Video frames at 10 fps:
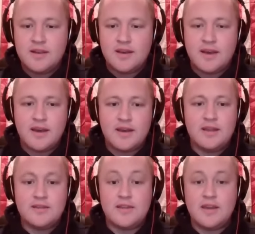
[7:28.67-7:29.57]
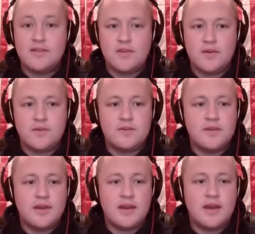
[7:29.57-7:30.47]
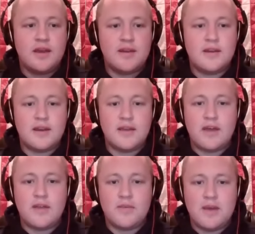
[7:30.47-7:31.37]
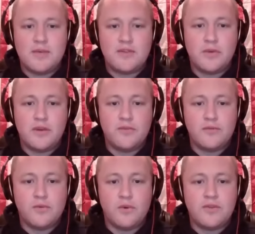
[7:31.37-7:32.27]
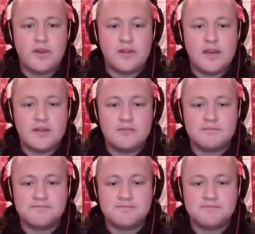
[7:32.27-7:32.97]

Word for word: into the end zone and gives Alabama a 24-14 lead.